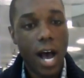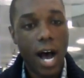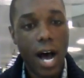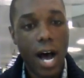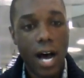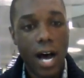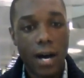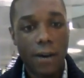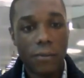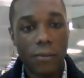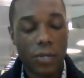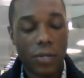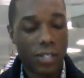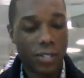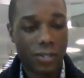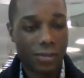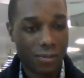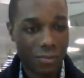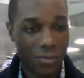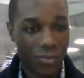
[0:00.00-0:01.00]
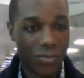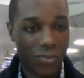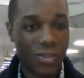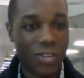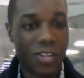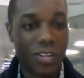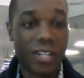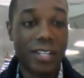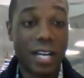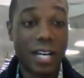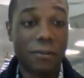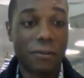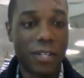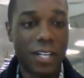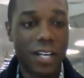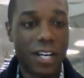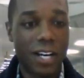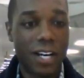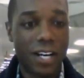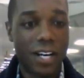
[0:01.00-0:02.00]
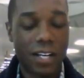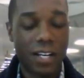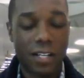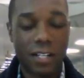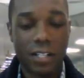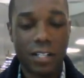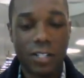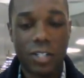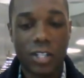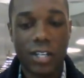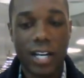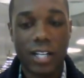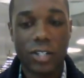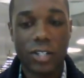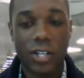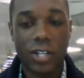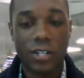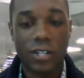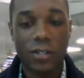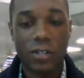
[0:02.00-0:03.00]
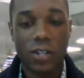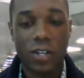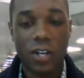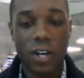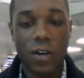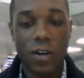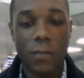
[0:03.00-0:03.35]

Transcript: um, is definitely a, a good suggestion.